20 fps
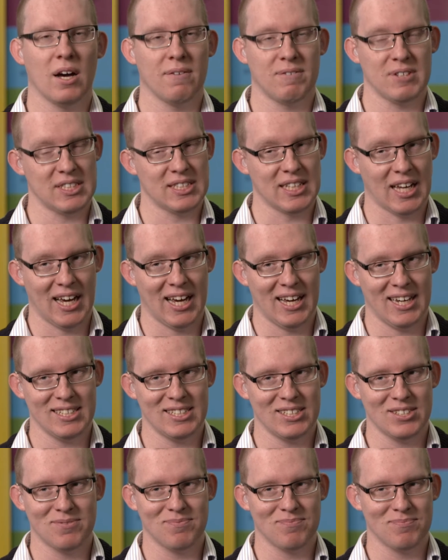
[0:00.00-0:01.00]
Life is
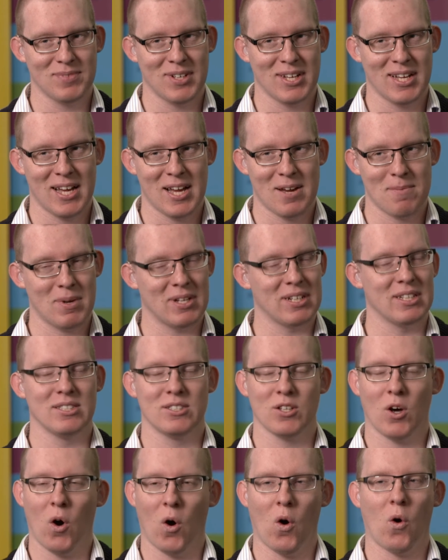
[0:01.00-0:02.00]
hard, but
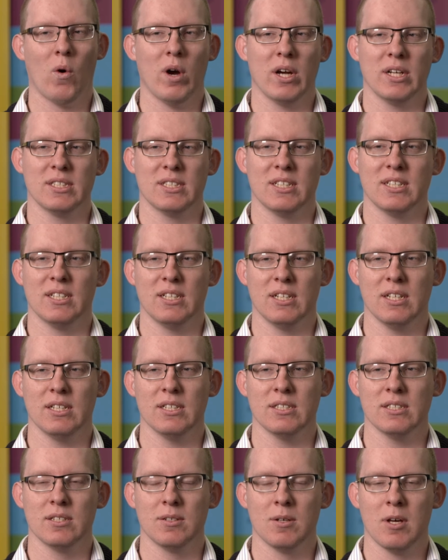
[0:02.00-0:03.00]
it's always it
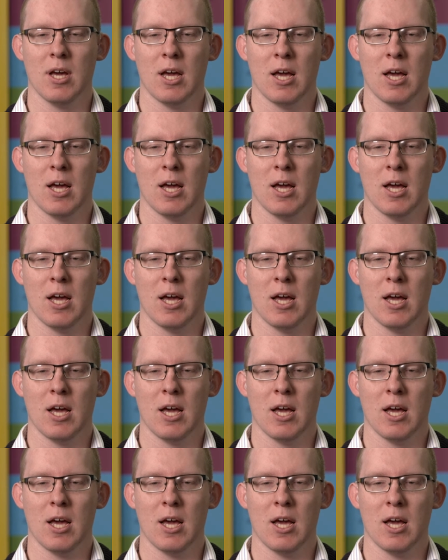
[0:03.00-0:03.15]
is.